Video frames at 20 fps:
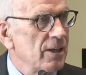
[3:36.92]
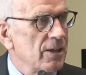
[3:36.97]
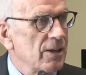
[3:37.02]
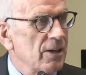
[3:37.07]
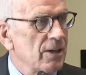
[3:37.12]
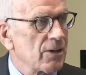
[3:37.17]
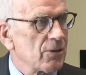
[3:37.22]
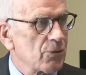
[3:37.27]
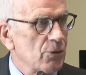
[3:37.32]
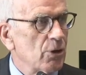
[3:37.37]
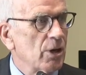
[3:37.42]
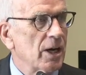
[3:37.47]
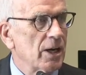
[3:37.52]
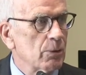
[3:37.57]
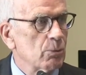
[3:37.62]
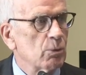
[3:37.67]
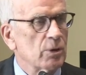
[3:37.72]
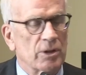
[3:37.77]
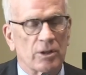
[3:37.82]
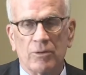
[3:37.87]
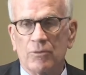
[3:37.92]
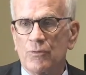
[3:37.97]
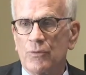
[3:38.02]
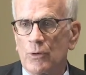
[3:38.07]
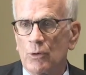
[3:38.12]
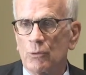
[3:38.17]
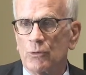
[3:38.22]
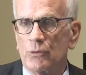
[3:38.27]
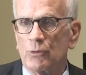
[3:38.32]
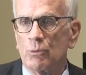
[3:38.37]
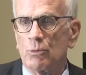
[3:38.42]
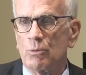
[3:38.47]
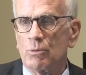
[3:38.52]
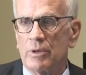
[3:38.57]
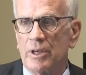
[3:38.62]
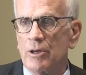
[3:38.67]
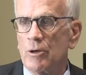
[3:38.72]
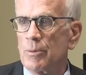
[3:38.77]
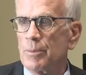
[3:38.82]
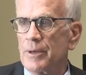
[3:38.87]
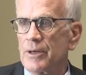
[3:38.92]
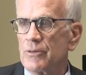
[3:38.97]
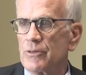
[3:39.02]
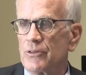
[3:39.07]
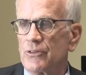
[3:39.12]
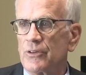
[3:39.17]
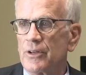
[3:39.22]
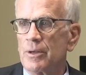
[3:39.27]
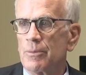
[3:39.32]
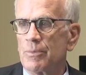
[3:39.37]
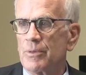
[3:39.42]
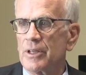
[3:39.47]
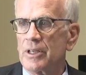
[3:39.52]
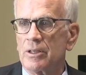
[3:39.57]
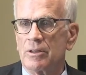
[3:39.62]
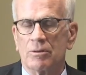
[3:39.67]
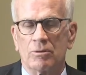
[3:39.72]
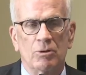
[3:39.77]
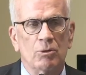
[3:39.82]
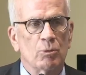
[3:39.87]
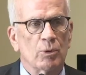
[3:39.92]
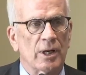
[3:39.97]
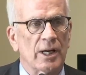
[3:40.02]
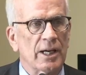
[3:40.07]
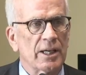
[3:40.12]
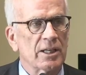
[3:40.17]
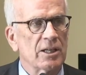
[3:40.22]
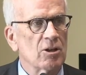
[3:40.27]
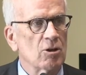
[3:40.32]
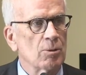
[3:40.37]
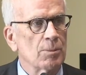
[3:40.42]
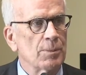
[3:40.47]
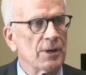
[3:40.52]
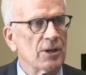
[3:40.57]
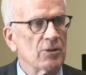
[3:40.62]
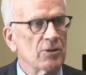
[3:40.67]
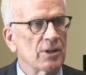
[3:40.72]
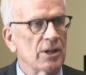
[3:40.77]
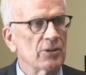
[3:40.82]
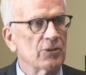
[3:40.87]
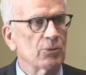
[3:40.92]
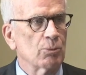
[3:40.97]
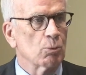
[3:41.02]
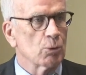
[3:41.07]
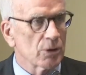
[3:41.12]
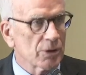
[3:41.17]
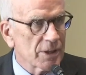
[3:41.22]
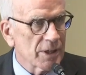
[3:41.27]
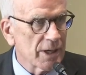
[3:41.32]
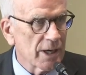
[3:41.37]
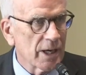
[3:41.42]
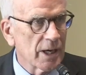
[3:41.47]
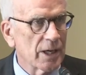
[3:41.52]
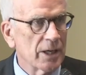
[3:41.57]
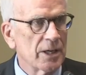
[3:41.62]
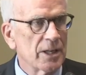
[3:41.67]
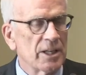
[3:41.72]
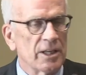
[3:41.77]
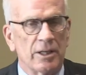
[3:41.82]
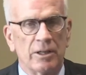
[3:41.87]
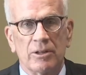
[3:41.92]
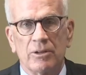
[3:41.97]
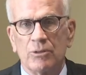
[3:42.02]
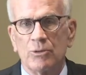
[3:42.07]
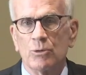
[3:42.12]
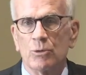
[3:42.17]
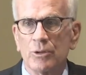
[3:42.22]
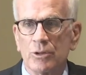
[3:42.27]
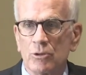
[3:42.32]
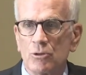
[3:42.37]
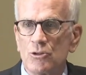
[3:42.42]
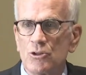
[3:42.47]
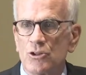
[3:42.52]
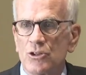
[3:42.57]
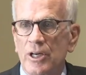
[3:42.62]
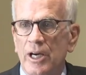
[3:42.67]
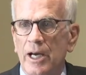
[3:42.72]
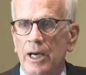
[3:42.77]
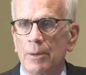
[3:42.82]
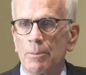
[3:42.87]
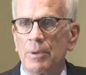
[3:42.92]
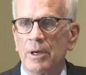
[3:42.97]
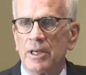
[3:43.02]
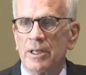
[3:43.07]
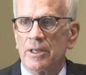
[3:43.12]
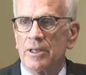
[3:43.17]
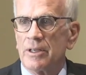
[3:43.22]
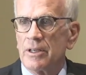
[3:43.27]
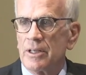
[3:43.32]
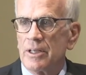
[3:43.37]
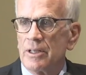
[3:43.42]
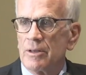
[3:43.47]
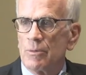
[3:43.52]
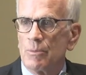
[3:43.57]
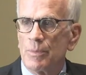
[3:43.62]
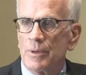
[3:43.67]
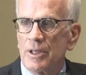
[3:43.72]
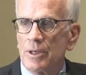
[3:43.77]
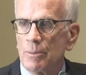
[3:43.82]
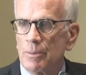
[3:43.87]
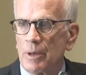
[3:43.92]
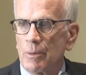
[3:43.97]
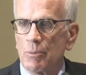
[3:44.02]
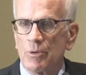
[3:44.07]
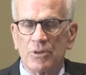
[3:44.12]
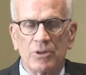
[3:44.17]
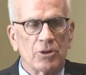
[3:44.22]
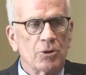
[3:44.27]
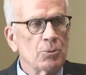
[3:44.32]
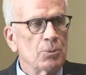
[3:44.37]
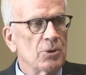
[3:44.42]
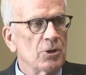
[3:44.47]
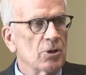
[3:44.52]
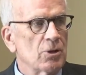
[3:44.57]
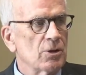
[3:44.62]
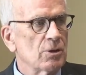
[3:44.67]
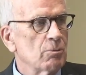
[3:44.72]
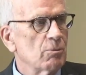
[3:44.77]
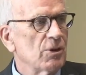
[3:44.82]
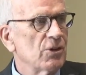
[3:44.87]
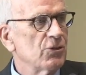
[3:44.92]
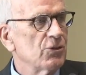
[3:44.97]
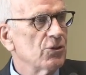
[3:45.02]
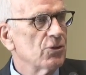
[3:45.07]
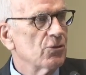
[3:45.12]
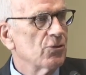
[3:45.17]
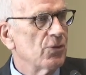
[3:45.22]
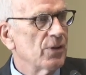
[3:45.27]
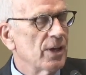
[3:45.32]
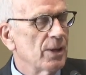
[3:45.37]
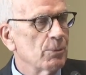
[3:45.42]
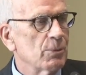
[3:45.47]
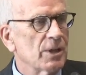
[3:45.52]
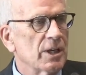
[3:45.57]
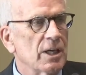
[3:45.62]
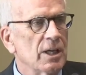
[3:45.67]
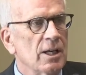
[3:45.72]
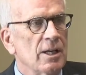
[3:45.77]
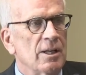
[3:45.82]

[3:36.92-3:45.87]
Uh, they're hardworking folks who care about the same thing you and I care about, and that's working hard, doing a good job, and being a member of the community and raising your family.